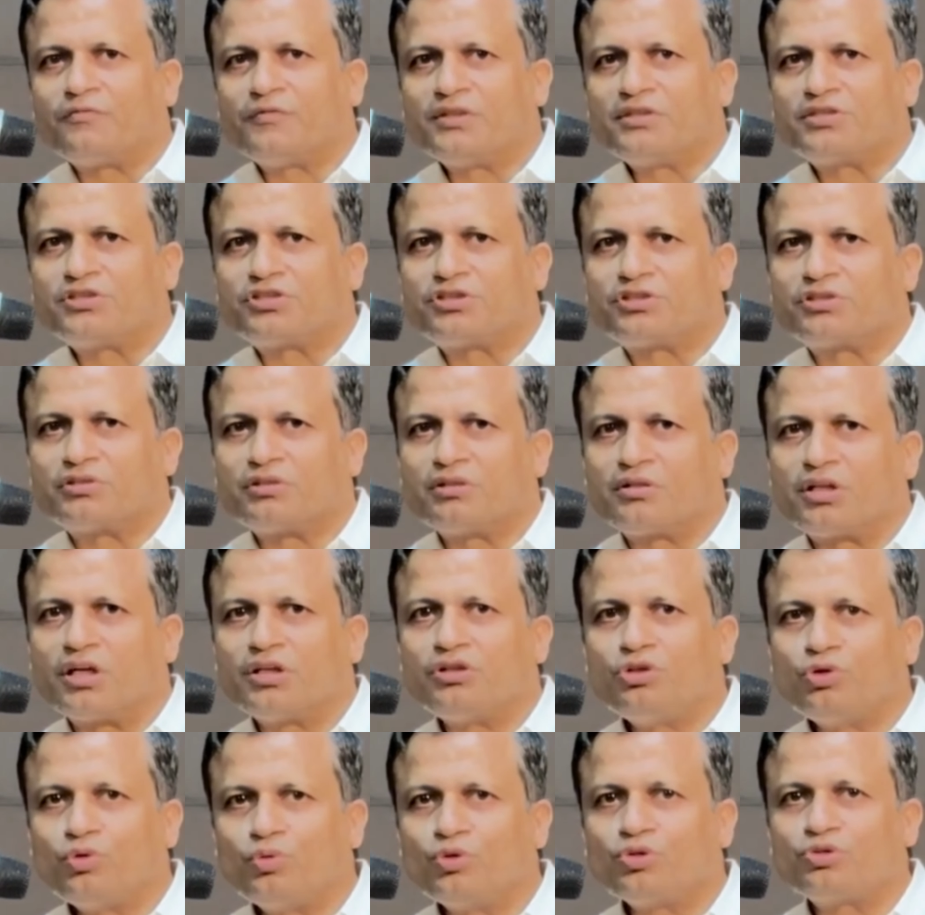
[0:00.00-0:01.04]
which the
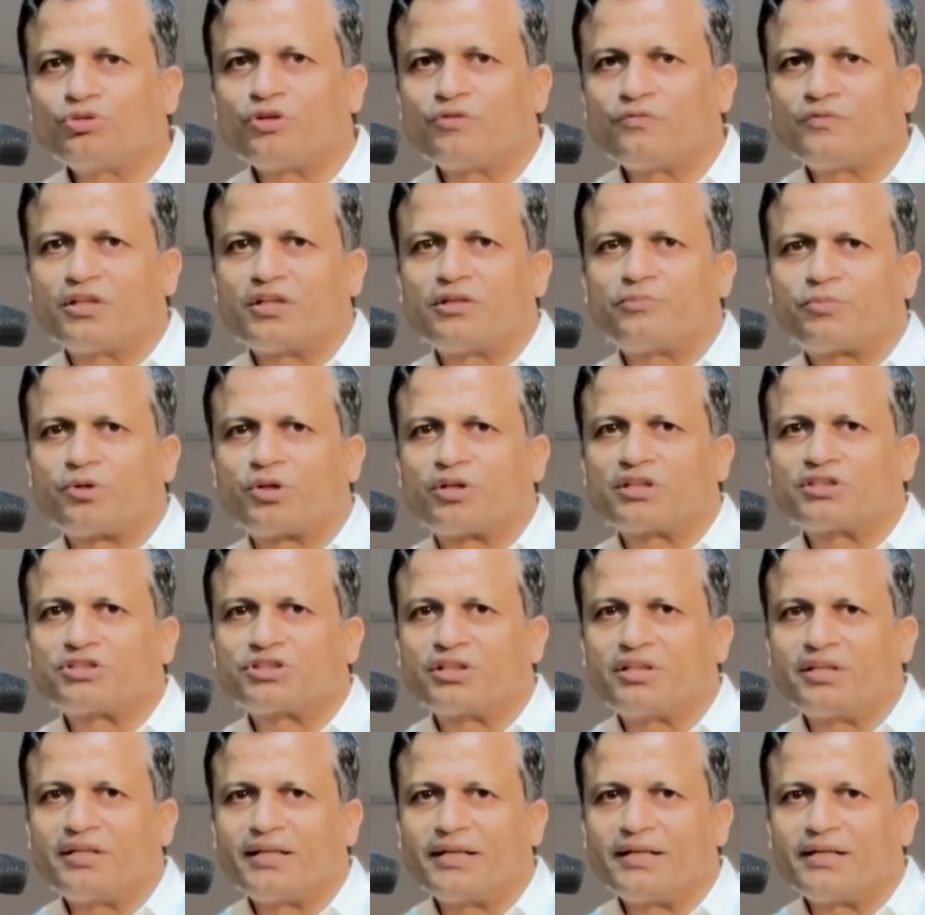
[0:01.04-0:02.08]
use of that
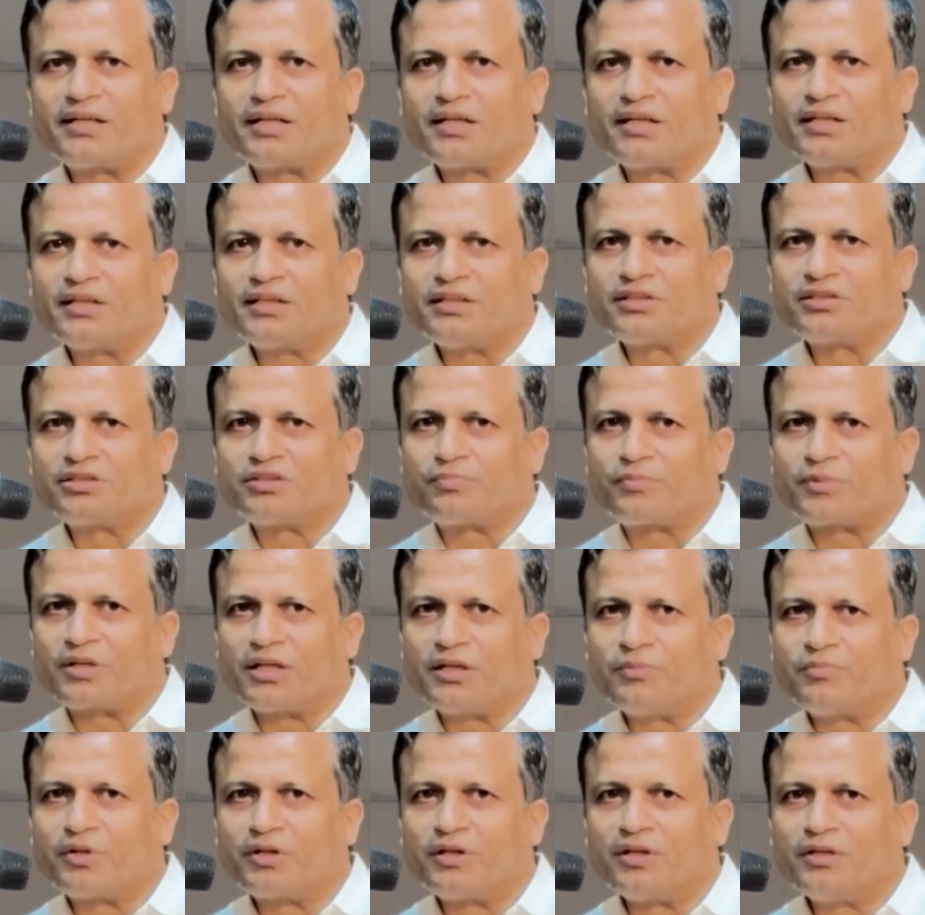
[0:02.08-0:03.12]
production data is
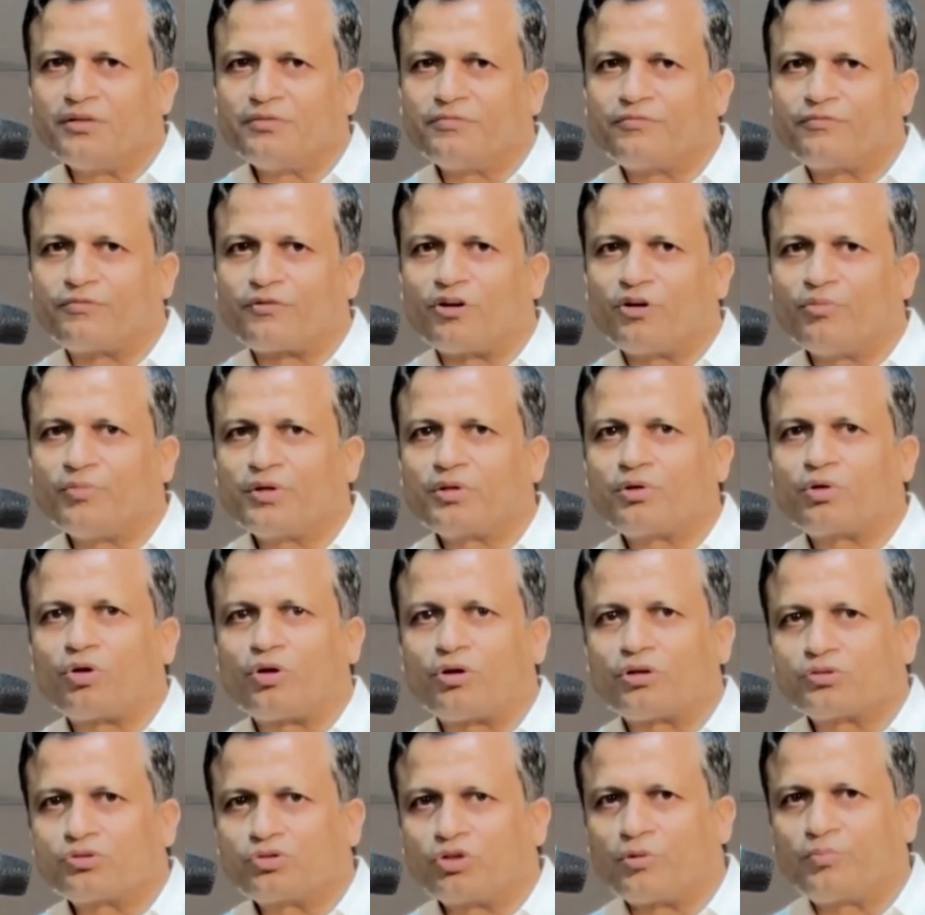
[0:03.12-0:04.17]
primarily from a
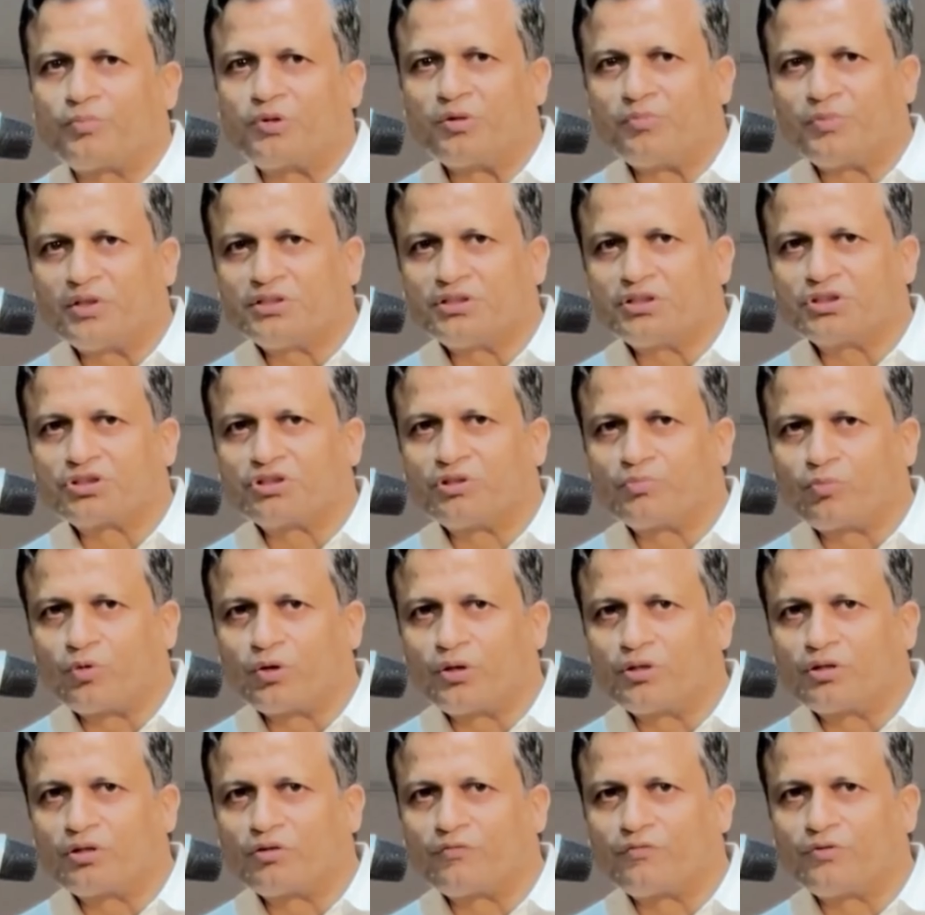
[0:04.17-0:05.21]
cost optimization
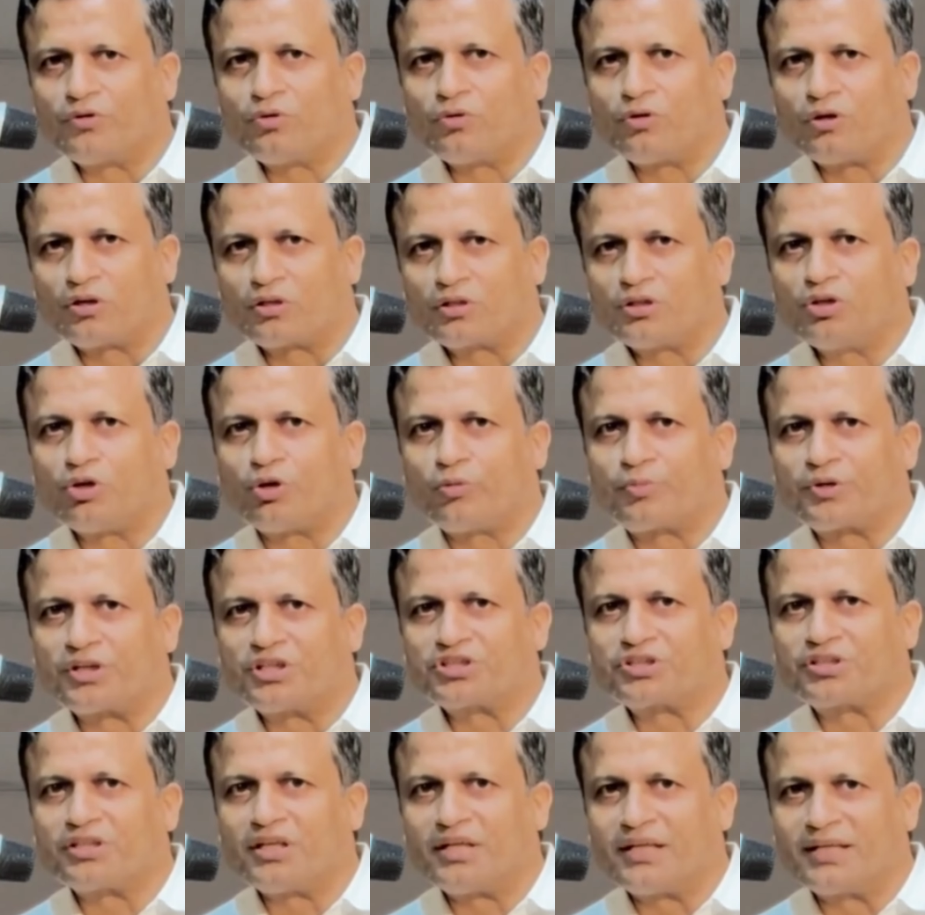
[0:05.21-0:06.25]
point of view or the
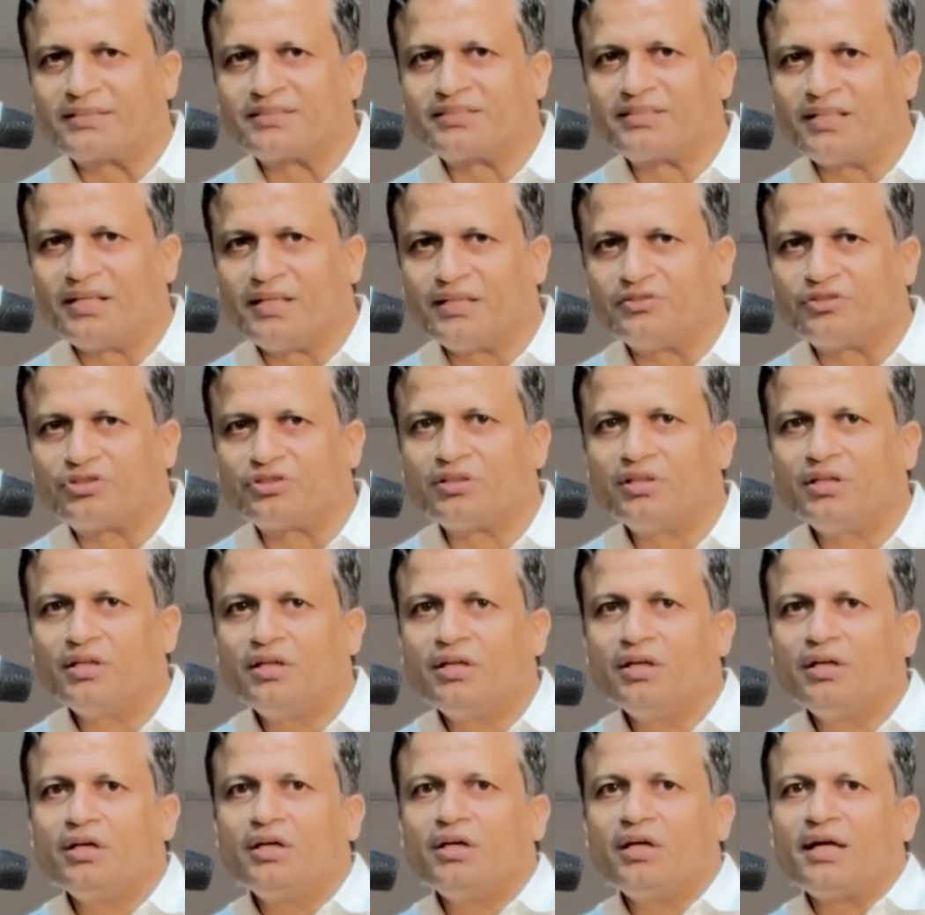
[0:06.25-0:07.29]
operational excellence,
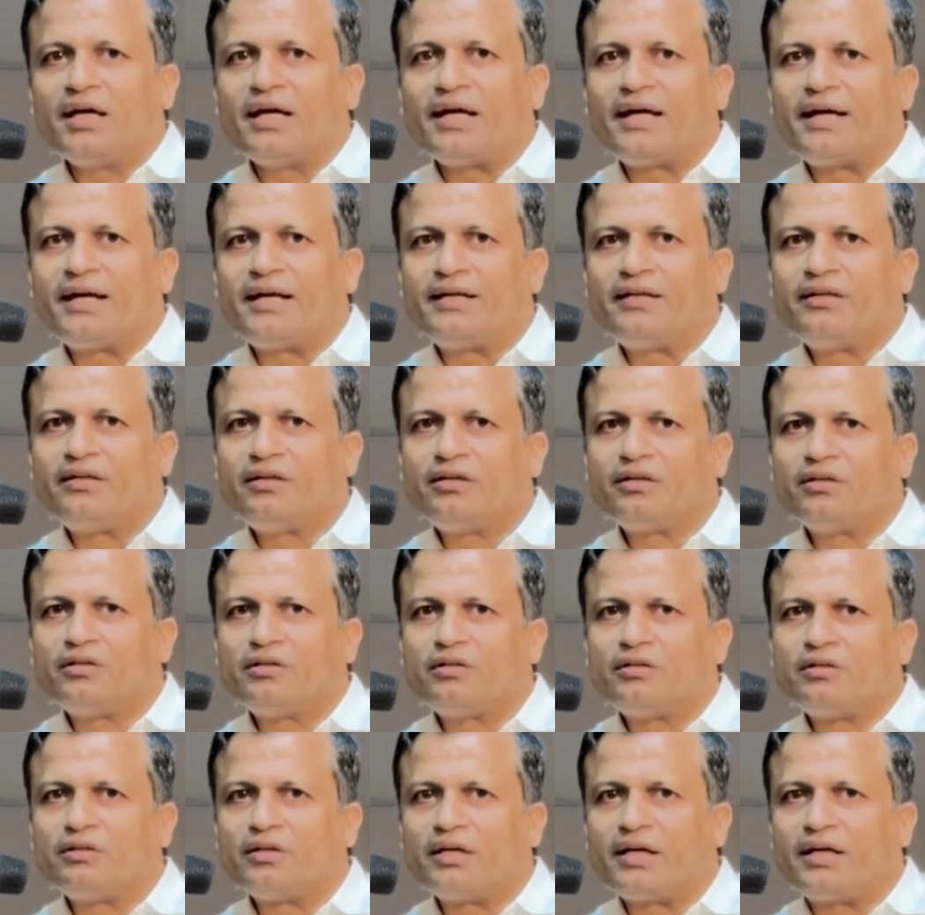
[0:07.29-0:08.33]

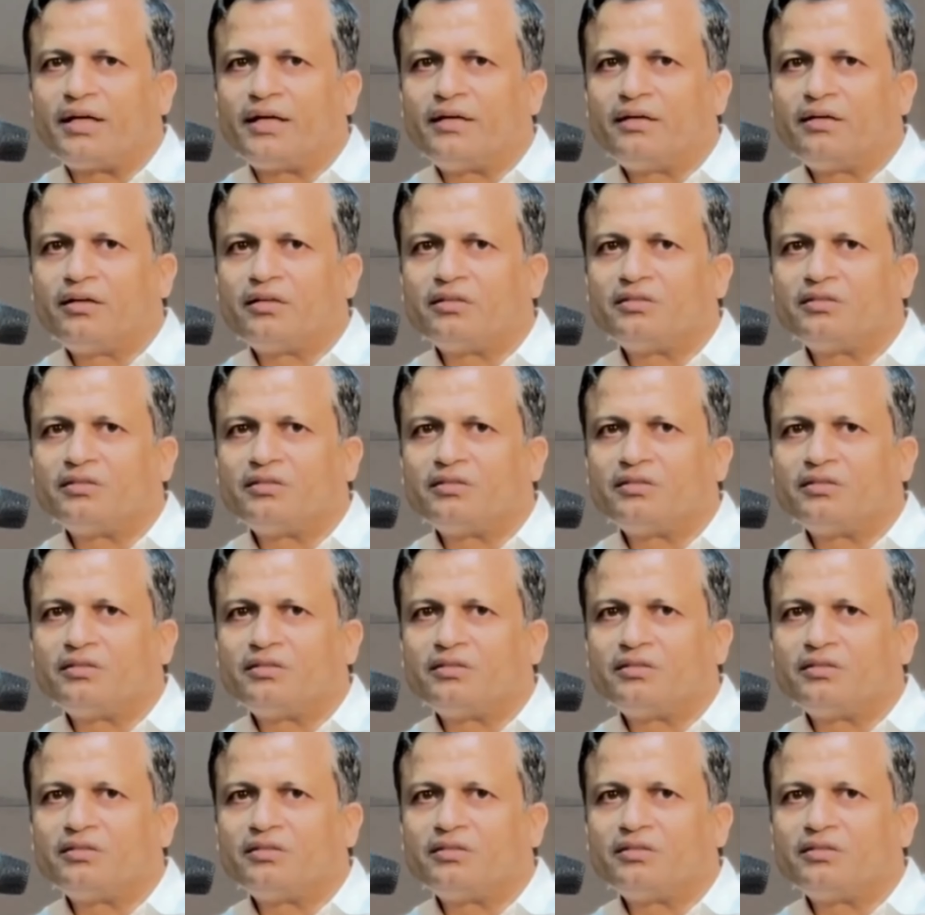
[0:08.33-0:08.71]
and